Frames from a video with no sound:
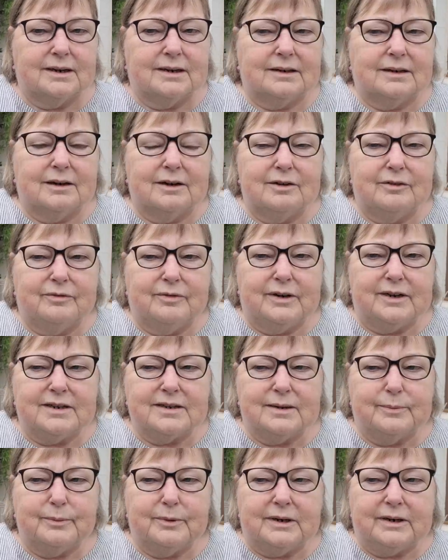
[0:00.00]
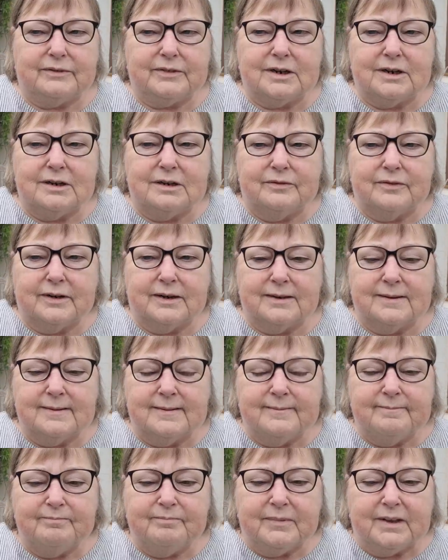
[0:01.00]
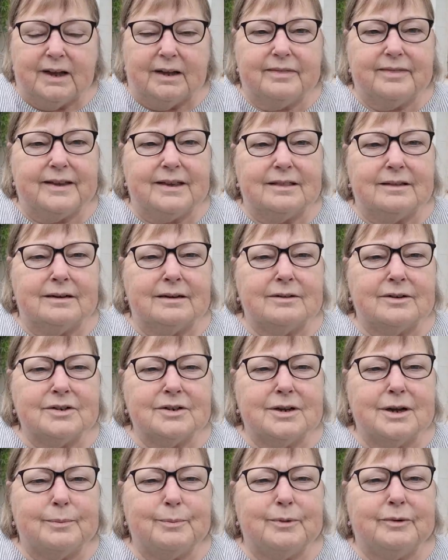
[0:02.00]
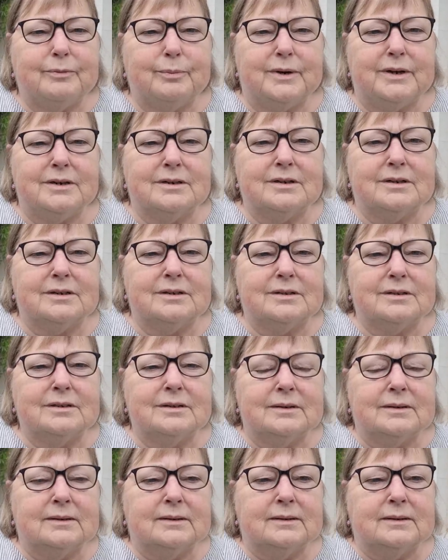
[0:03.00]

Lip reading: and hopefully some left over. I think the last couple of winters,